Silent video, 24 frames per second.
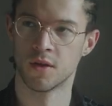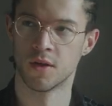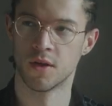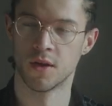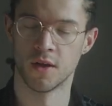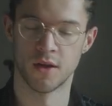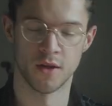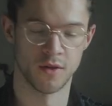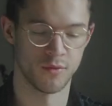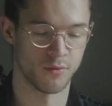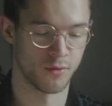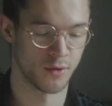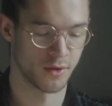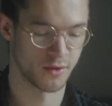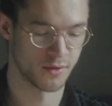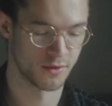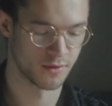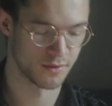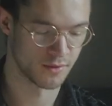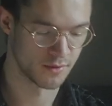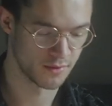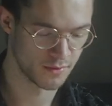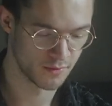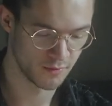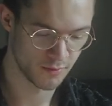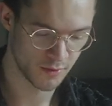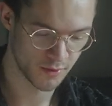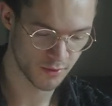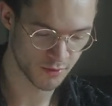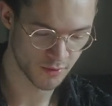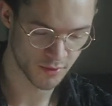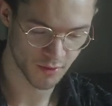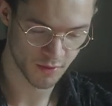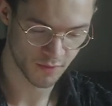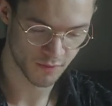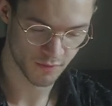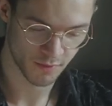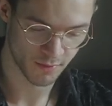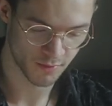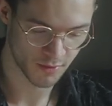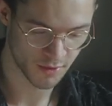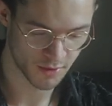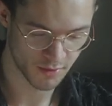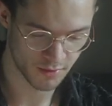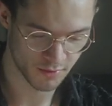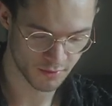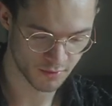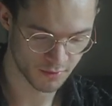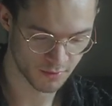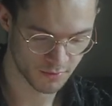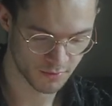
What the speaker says: what do we go from now?